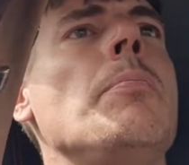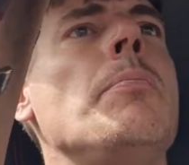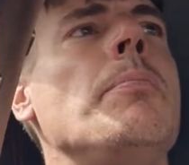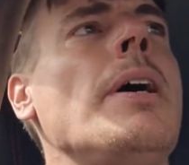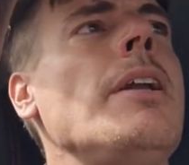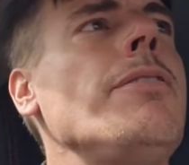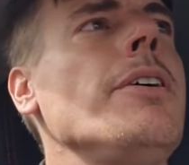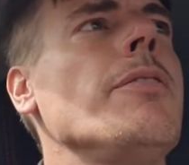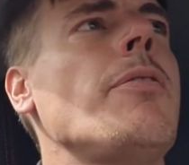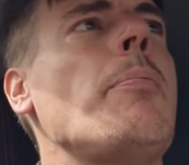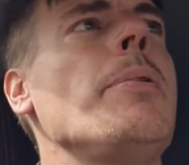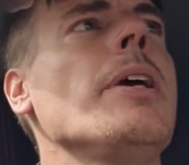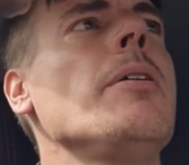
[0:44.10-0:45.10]
benefit of a
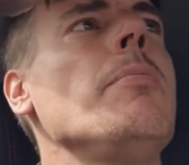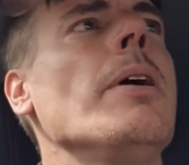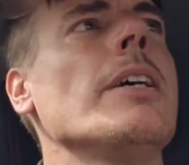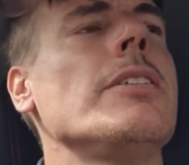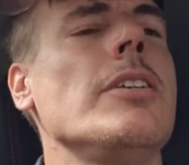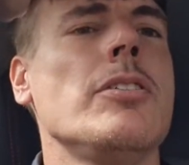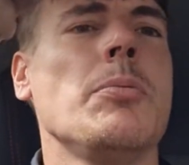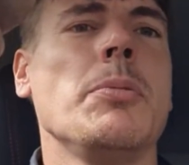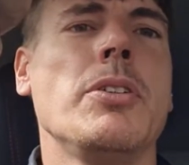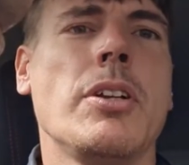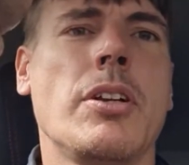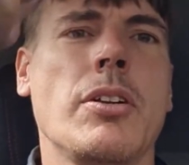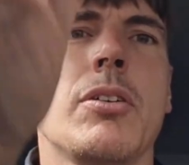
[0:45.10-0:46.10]
piggyback system is
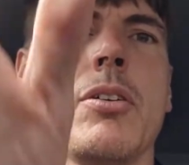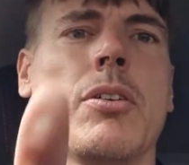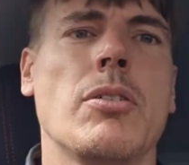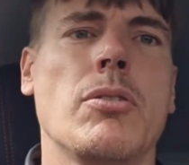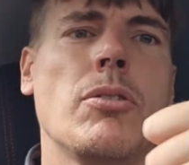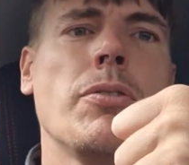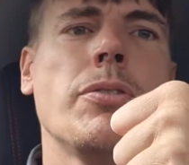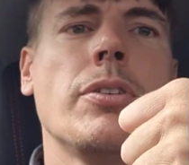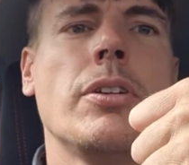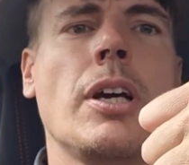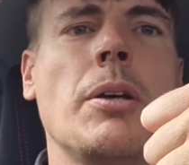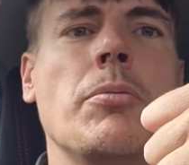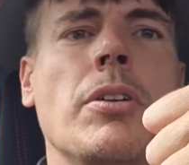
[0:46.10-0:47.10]
that they are
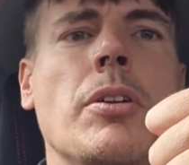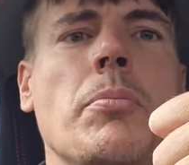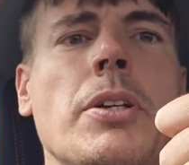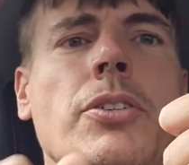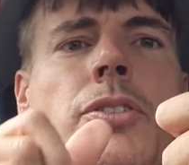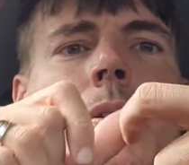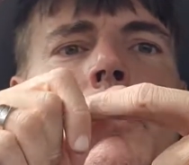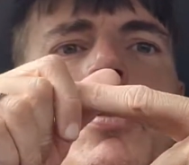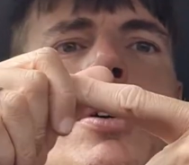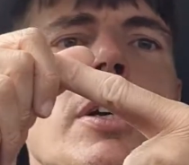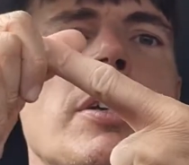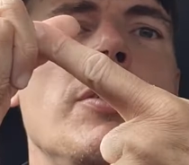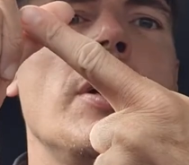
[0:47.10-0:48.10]
oftentimes a little bit cheaper,
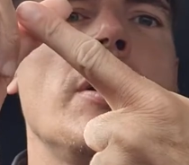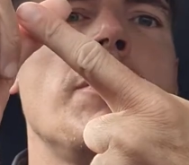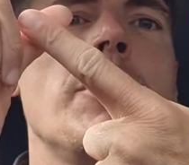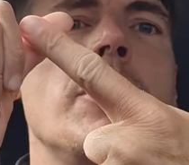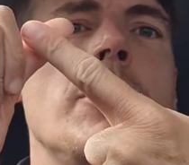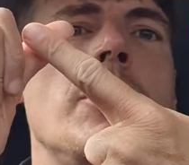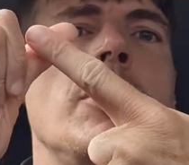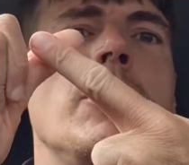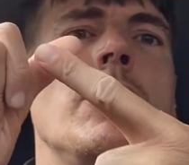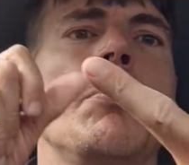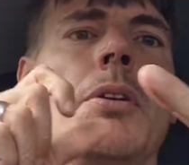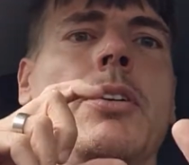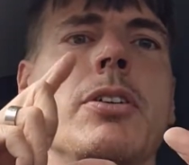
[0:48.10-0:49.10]
and you have a
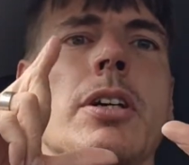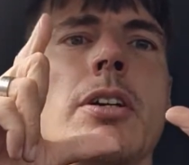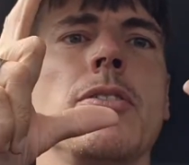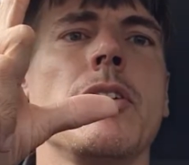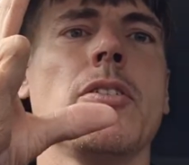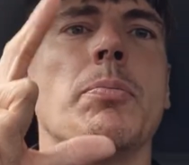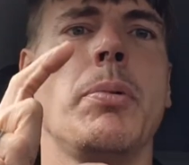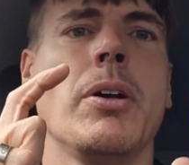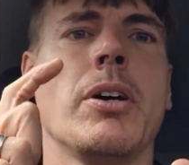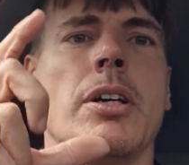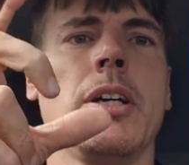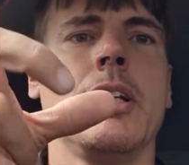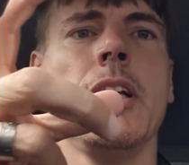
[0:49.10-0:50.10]
system that you can just
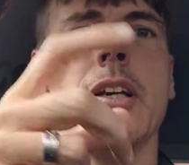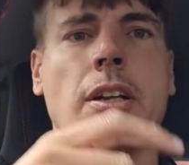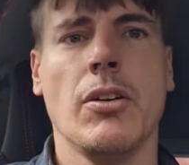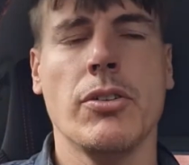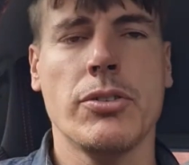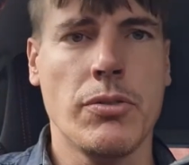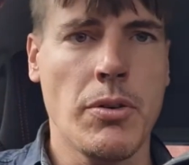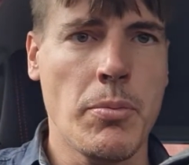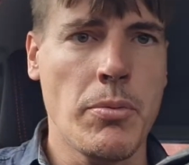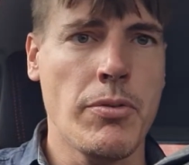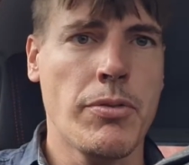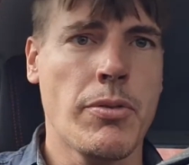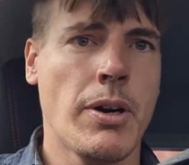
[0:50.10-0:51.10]
plug in and can also
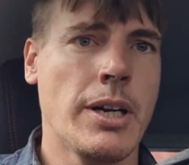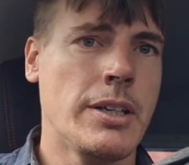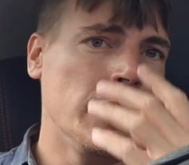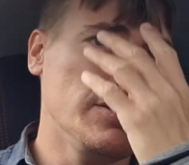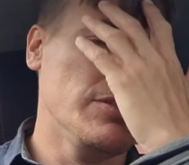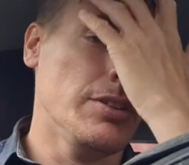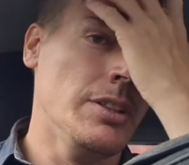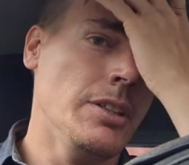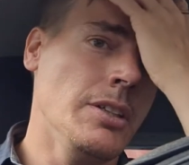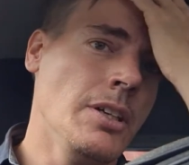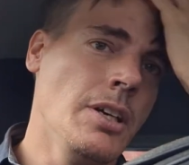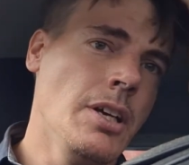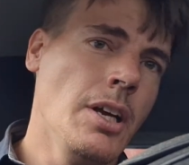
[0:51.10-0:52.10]
remove quite easily.
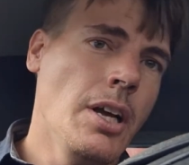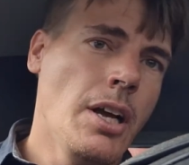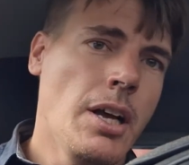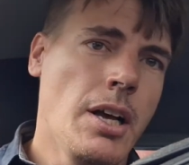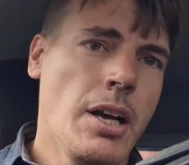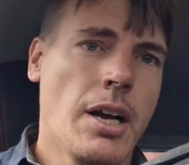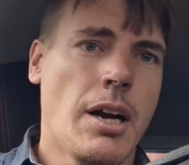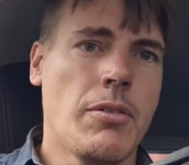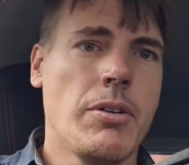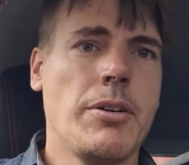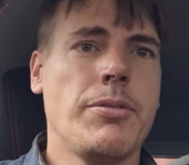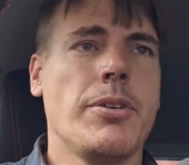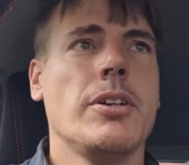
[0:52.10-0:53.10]

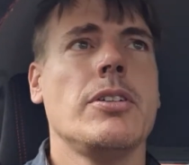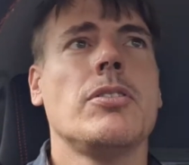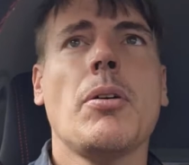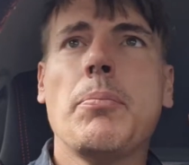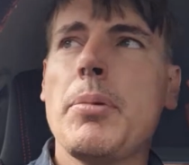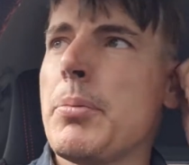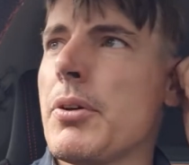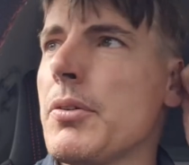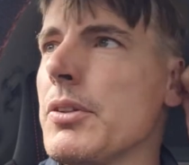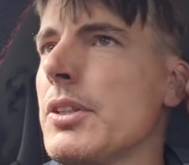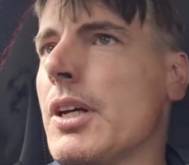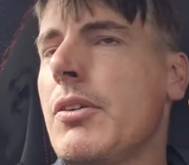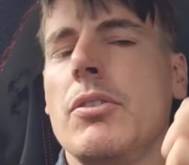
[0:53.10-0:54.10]
However, some people
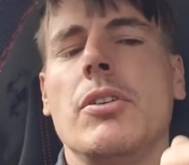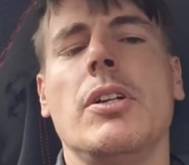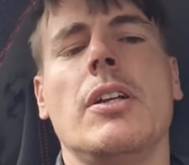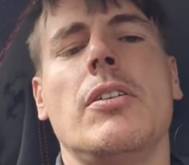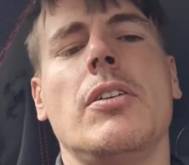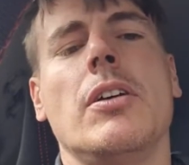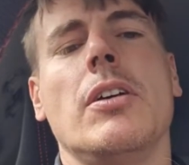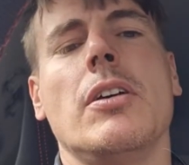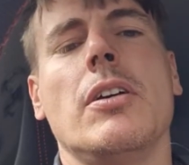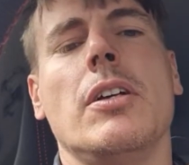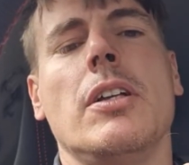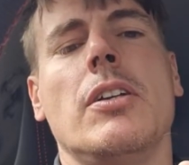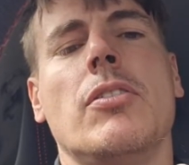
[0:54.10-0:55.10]
will tell you that
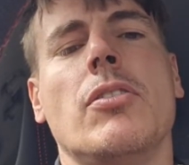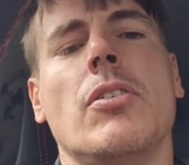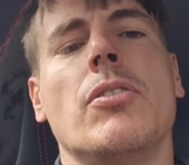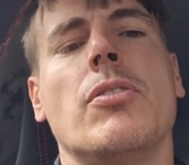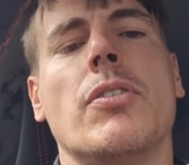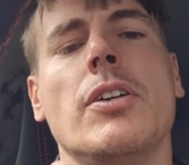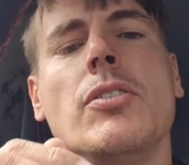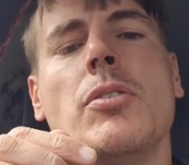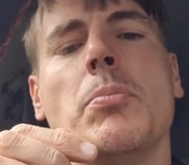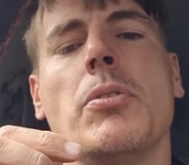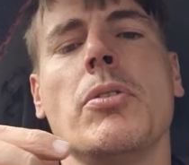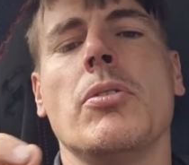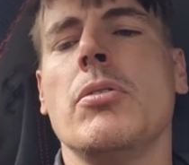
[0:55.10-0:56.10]
it's
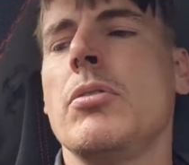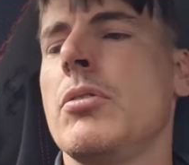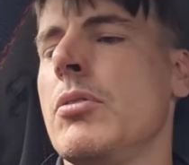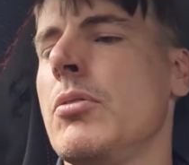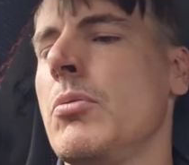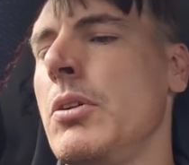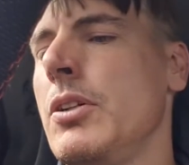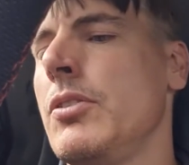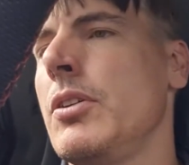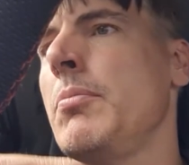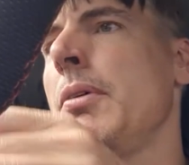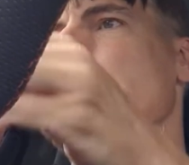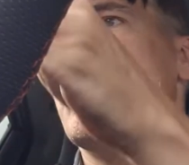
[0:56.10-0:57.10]
untraceable, which in my